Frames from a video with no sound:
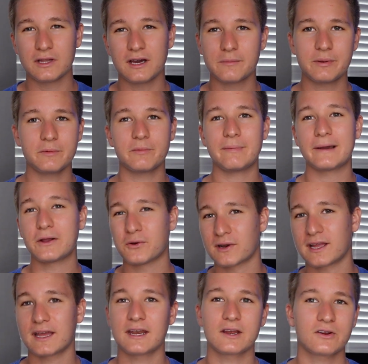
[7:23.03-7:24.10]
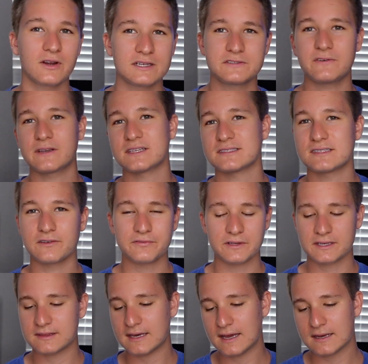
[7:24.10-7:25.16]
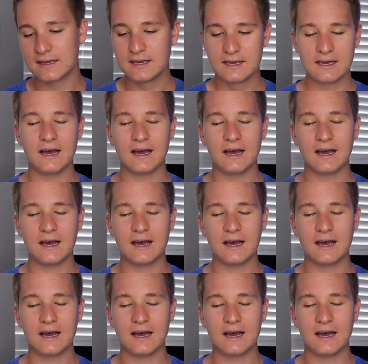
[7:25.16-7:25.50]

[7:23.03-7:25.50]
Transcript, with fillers: lot of people buy organic, grass-fed, and stuff like that.